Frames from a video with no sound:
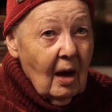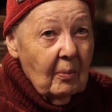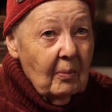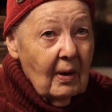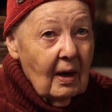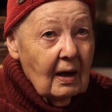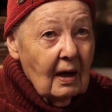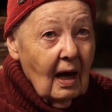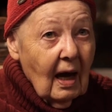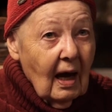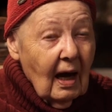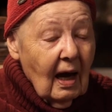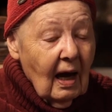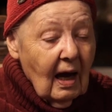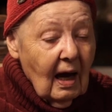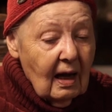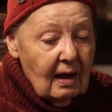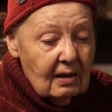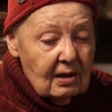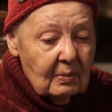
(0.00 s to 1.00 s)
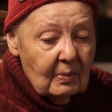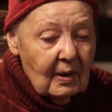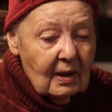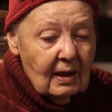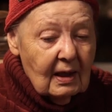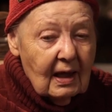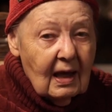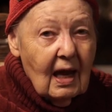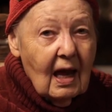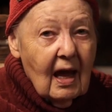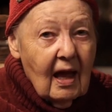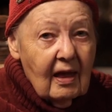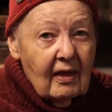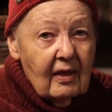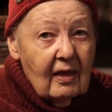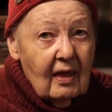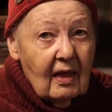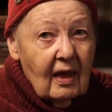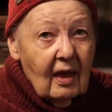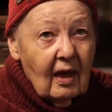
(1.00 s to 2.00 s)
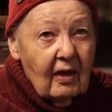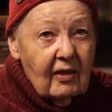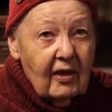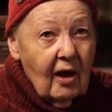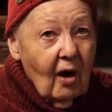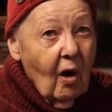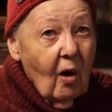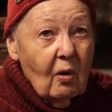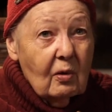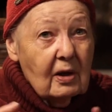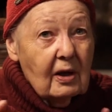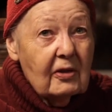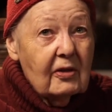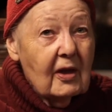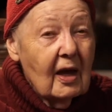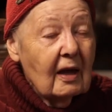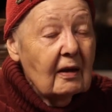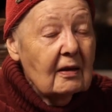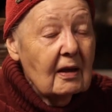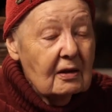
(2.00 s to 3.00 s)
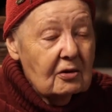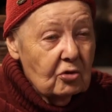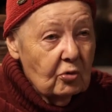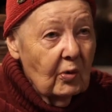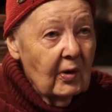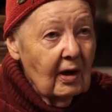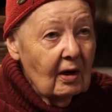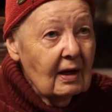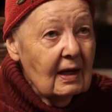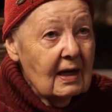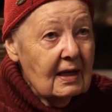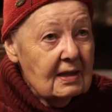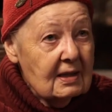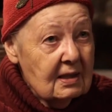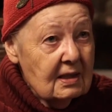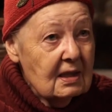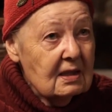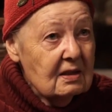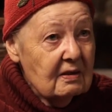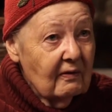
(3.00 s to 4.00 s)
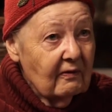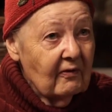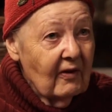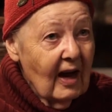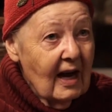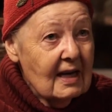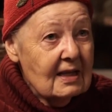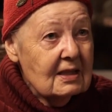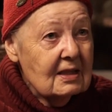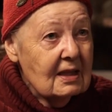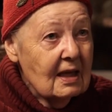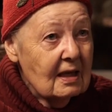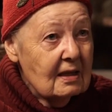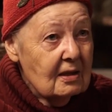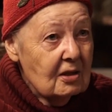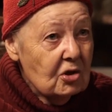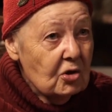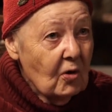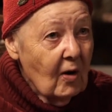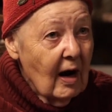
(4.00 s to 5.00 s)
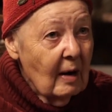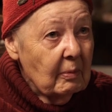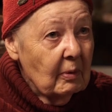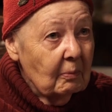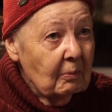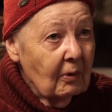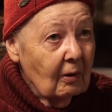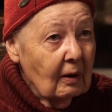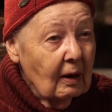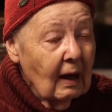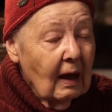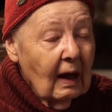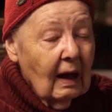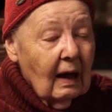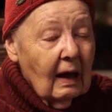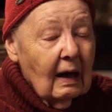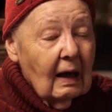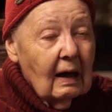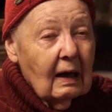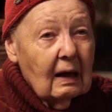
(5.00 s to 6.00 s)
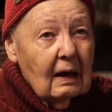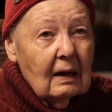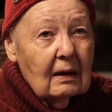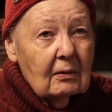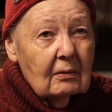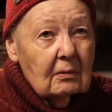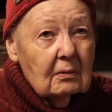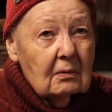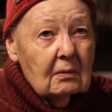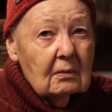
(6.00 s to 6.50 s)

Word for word: But ultimately, the only thing that's real is this vast, indescribable uh,